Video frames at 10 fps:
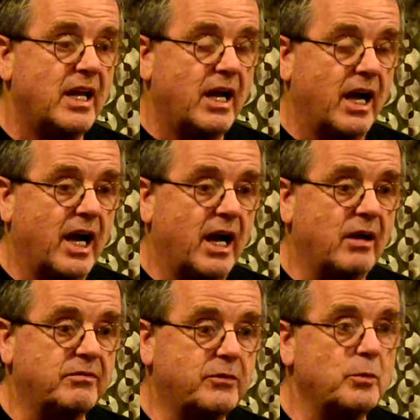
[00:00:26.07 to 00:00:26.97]

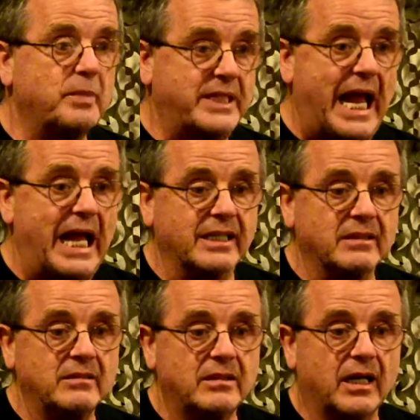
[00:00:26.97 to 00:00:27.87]
3rd
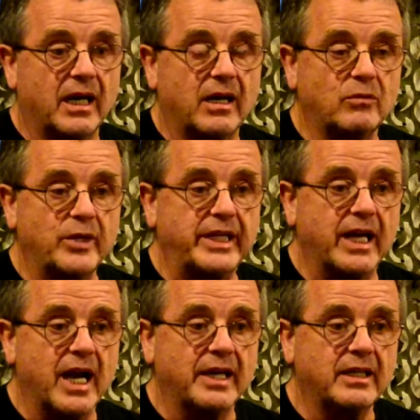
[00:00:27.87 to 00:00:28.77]
Battalion
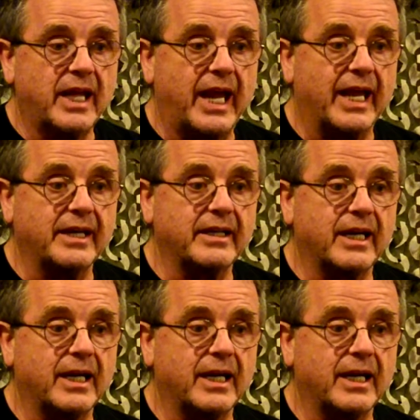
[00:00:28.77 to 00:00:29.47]
Recon, and